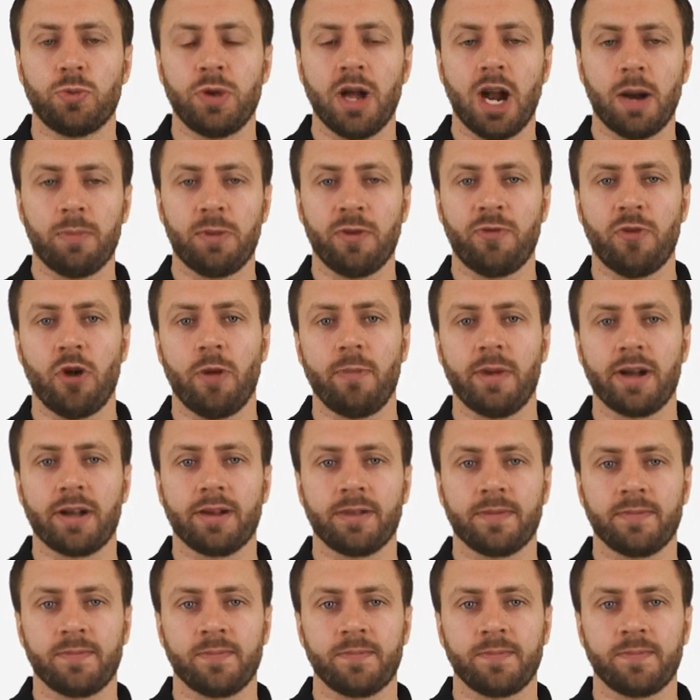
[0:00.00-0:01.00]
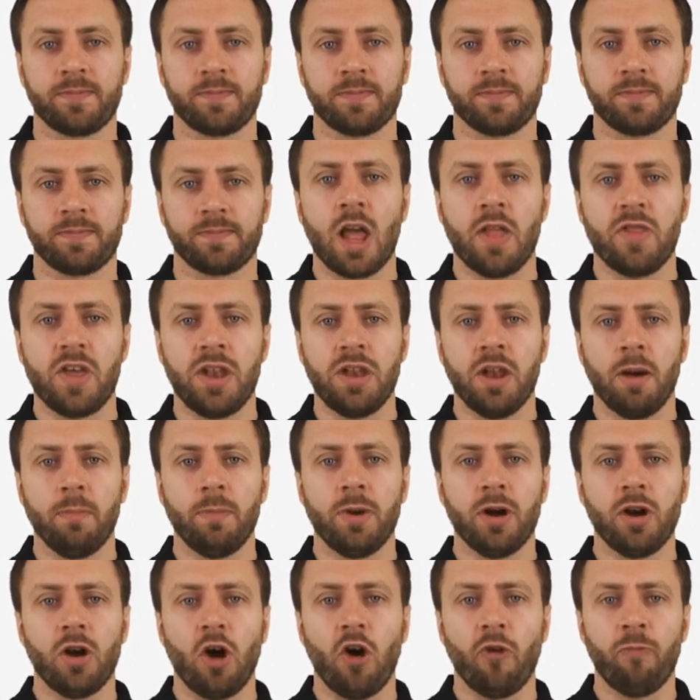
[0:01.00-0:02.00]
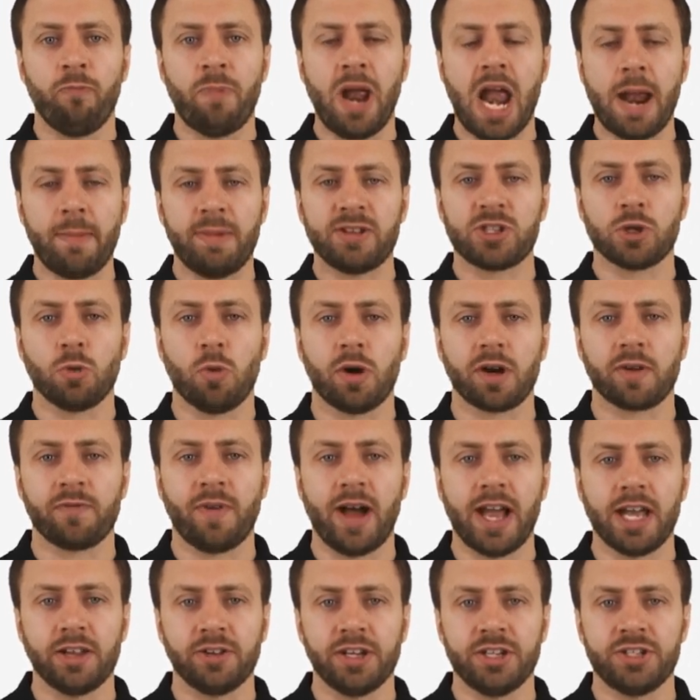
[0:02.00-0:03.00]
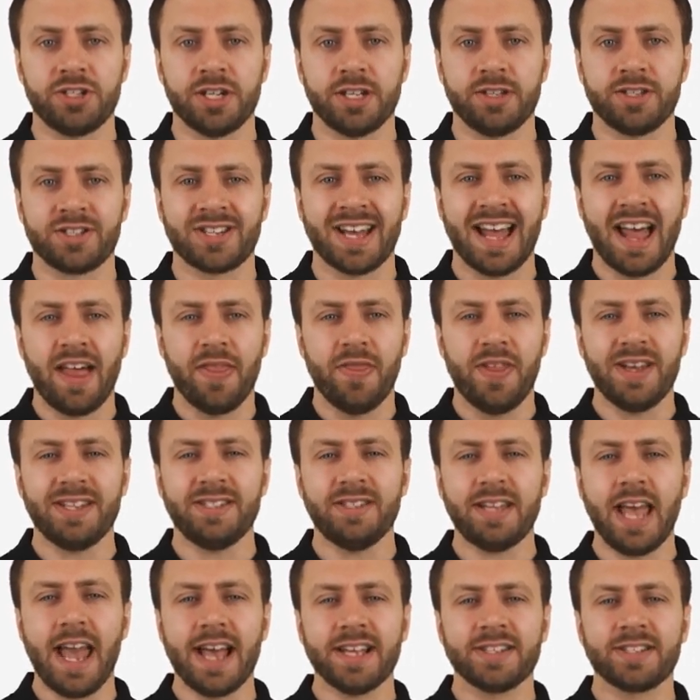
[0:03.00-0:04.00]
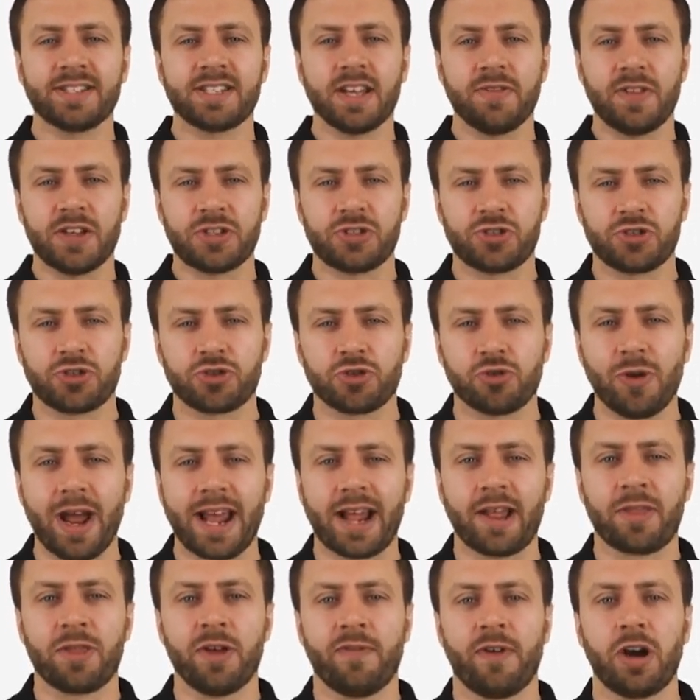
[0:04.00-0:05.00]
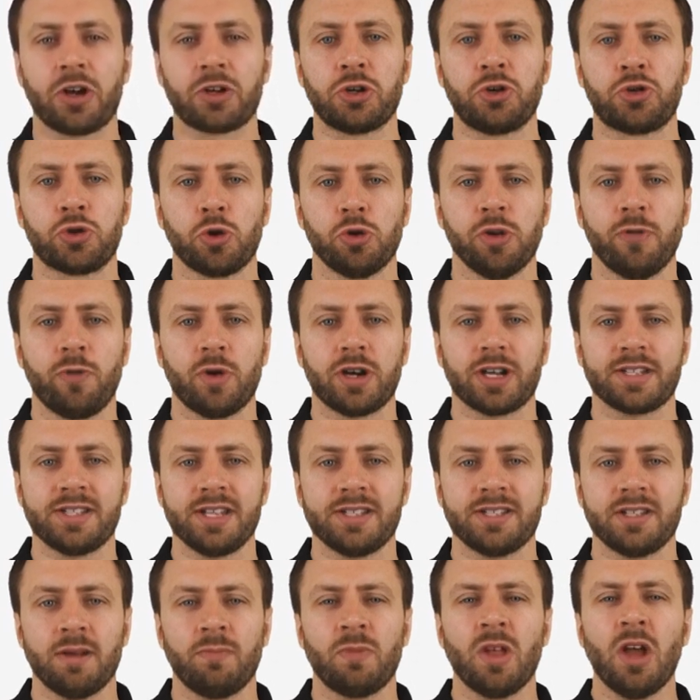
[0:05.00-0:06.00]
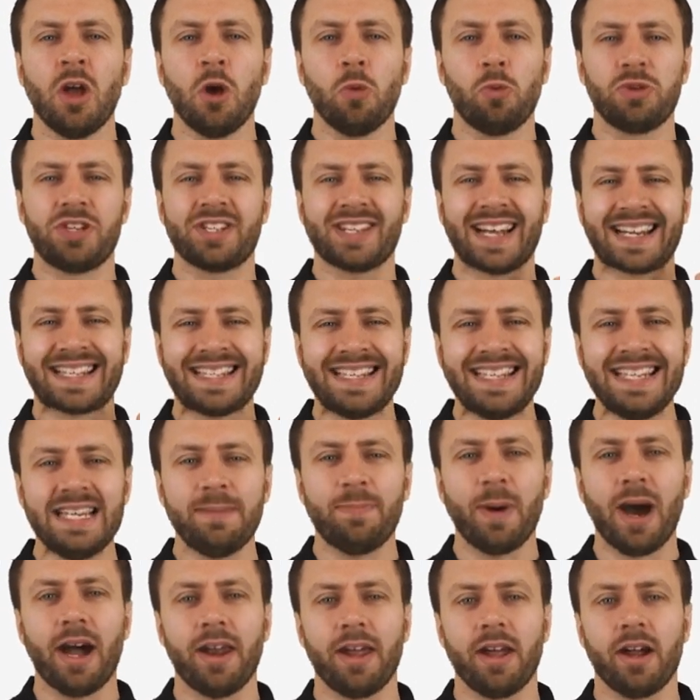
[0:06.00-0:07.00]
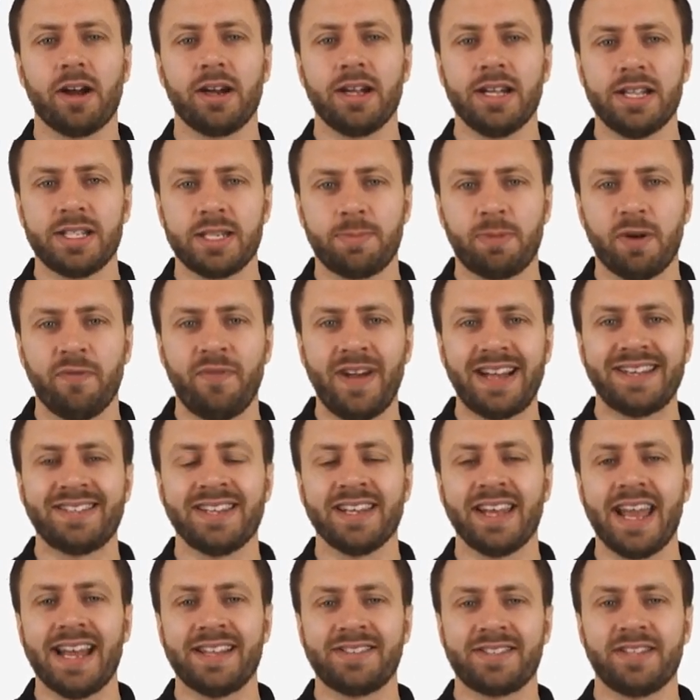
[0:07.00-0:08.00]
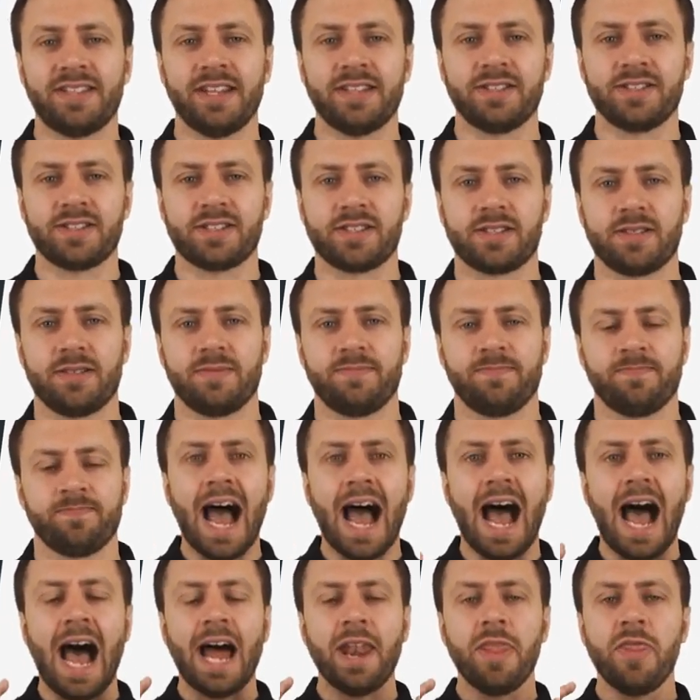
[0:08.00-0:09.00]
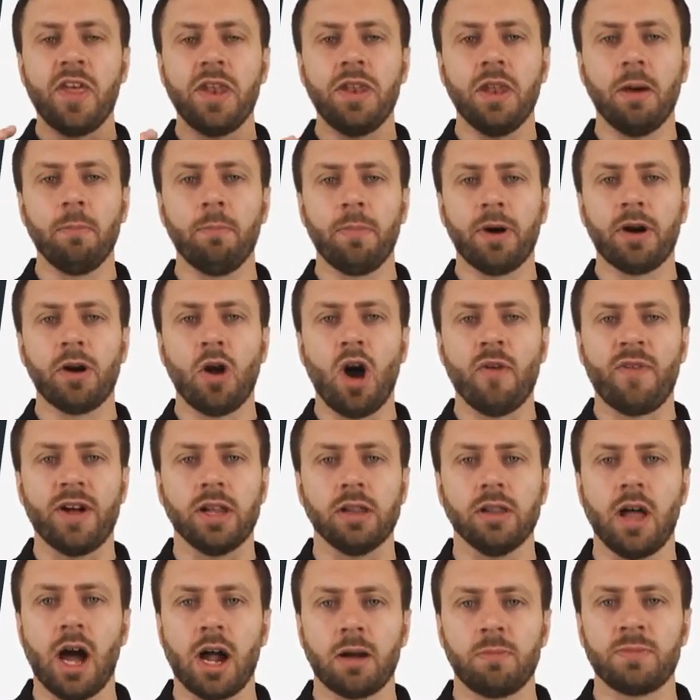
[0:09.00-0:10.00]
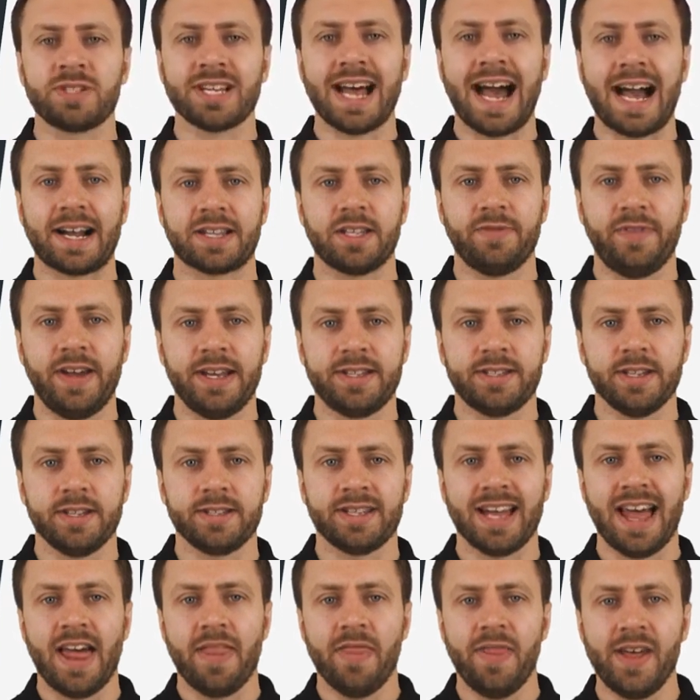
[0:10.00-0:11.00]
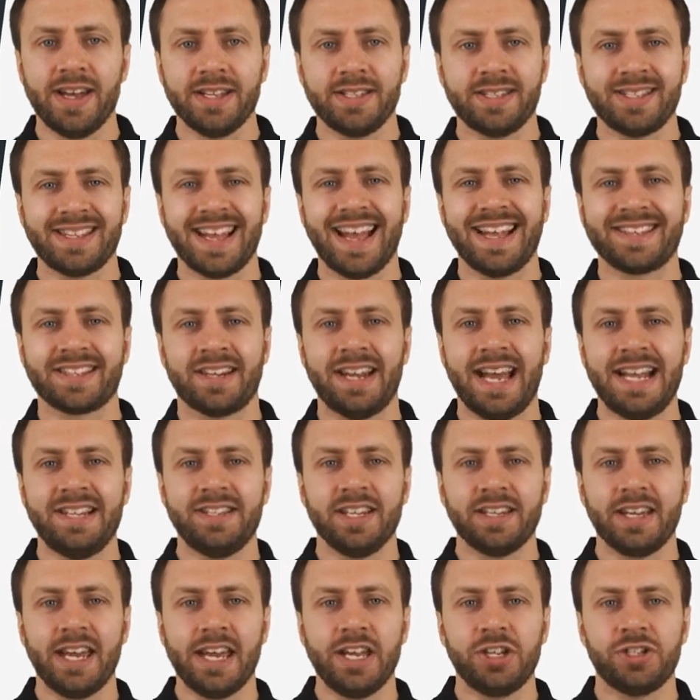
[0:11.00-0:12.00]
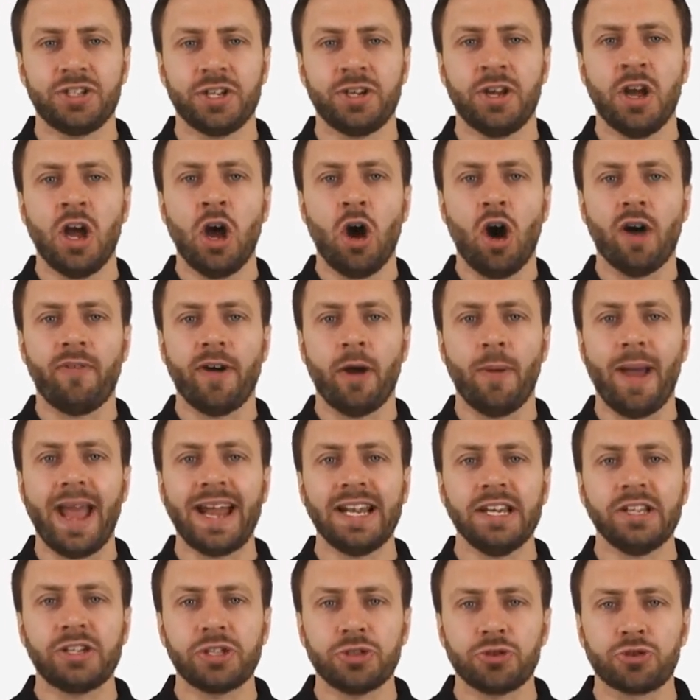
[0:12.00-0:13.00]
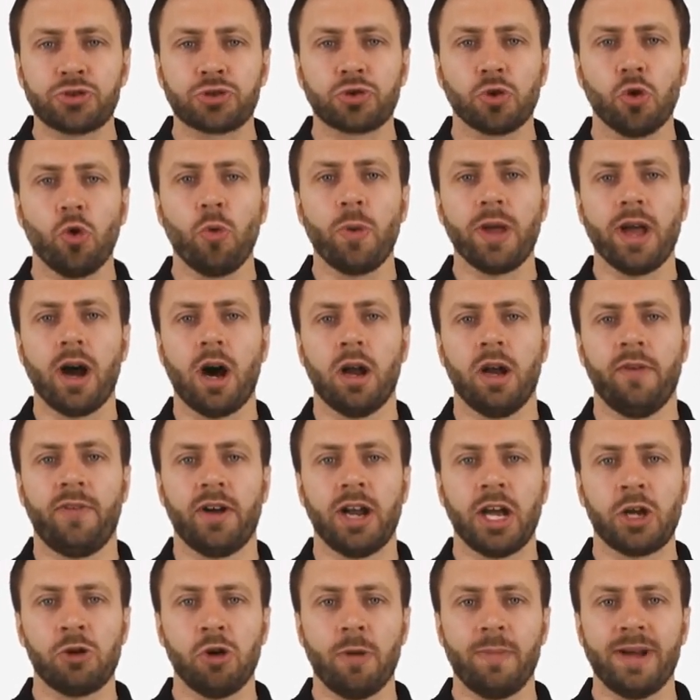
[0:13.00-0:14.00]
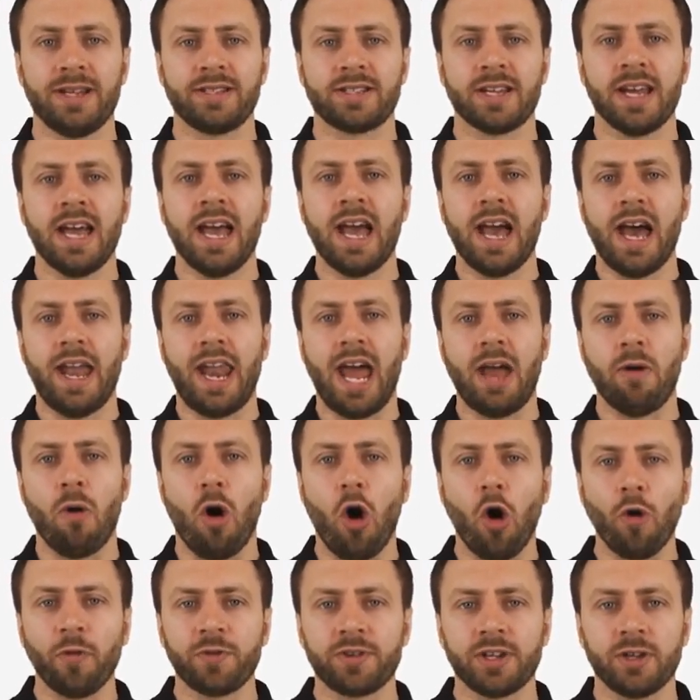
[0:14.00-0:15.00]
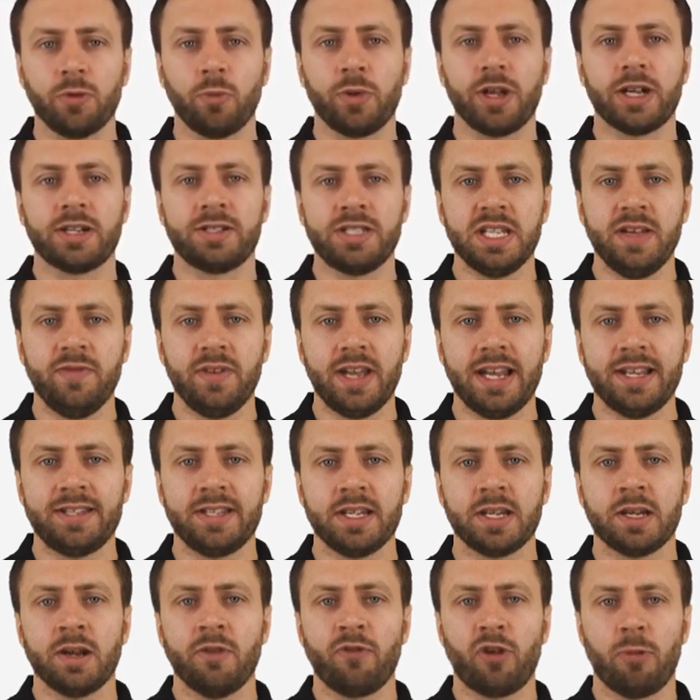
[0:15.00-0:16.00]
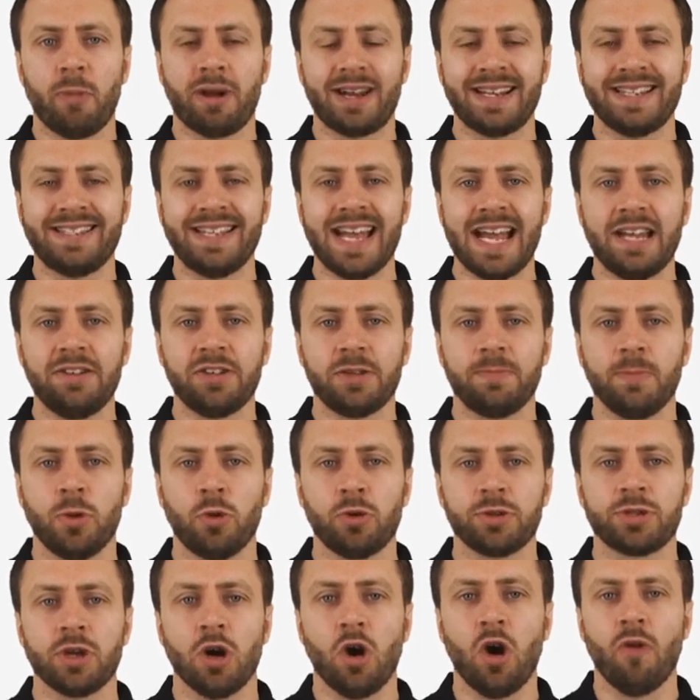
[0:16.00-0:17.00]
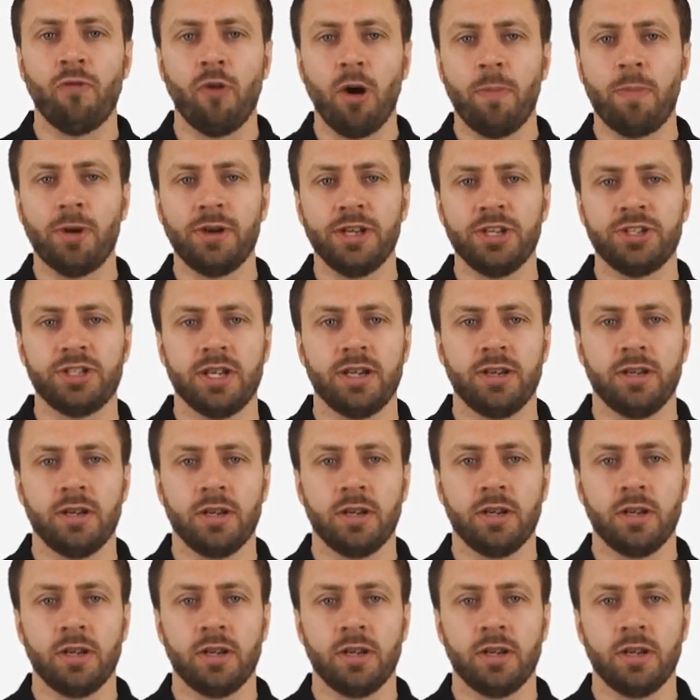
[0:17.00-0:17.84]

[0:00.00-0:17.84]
we are performing. The number of permit to work violations. This tests the strength of our control of work system, which is a key barrier to preventing incidents. And the number of alarms activated. This is an indication of how in control we are of our equipment and how often we are deviating from our intended mode of operation.